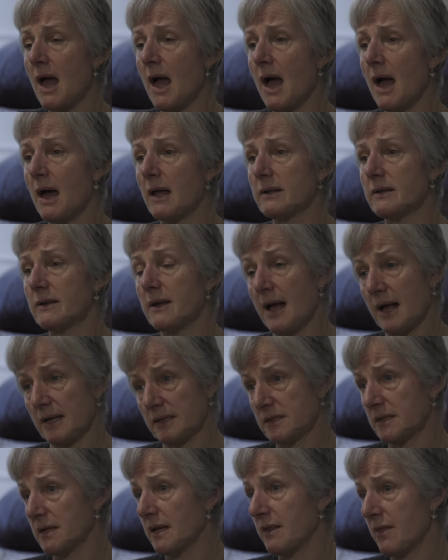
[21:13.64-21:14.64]
and
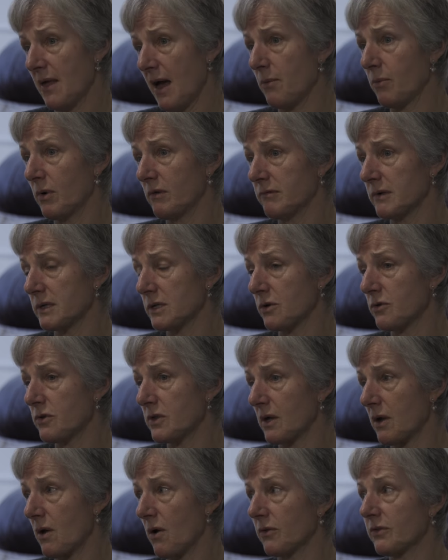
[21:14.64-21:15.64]
actually that will reduce
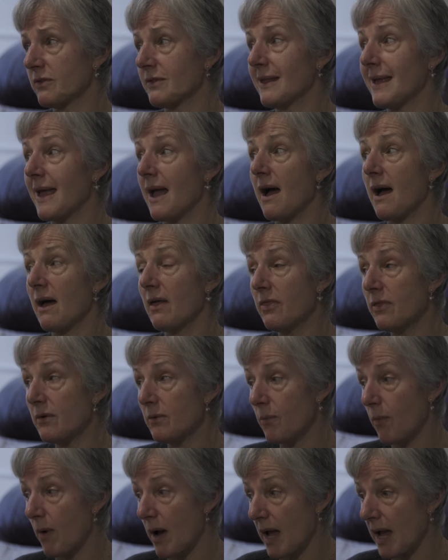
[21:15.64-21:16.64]
the cost. The other
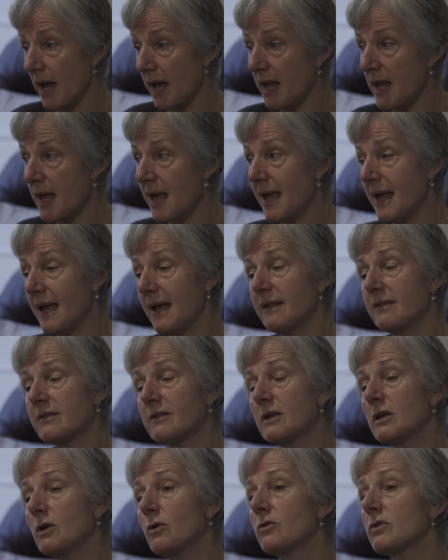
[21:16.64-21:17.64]
way is
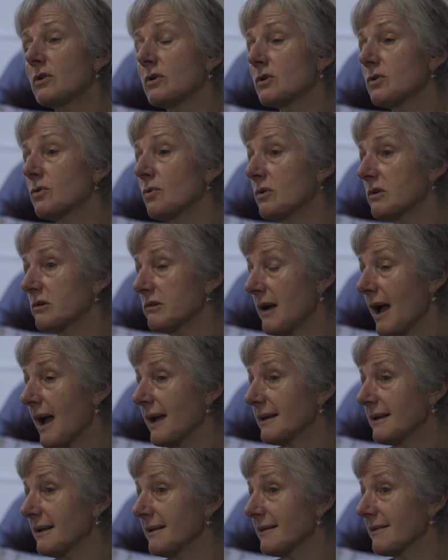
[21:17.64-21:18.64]
to use a
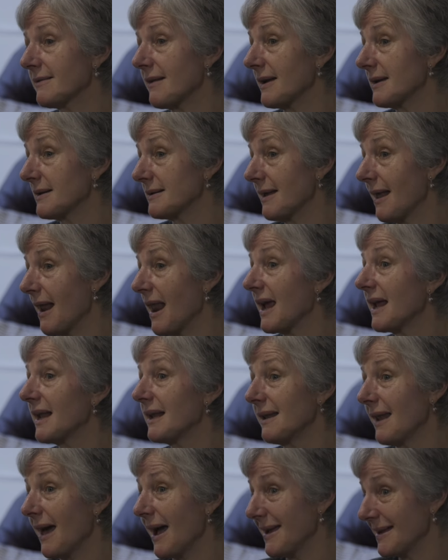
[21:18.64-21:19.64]
shorter-acting psychedelic
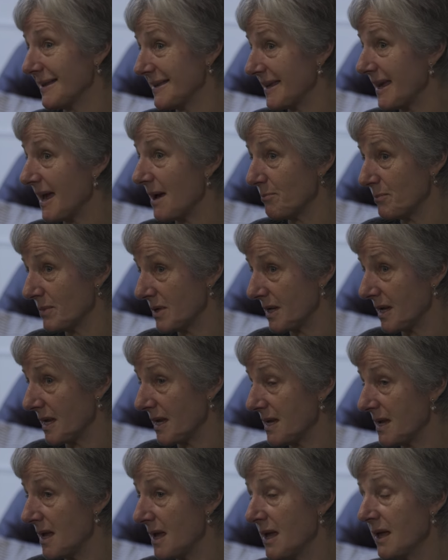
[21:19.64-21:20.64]
like
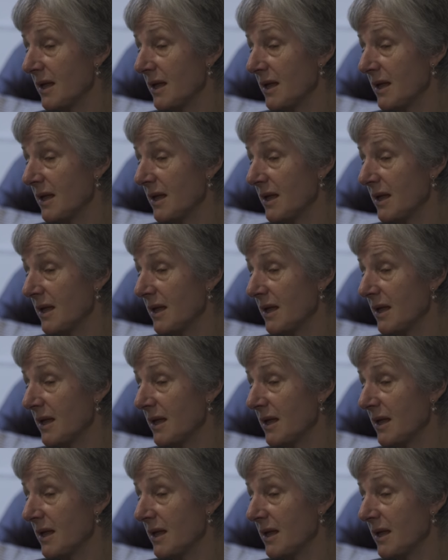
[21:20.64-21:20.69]
DMT.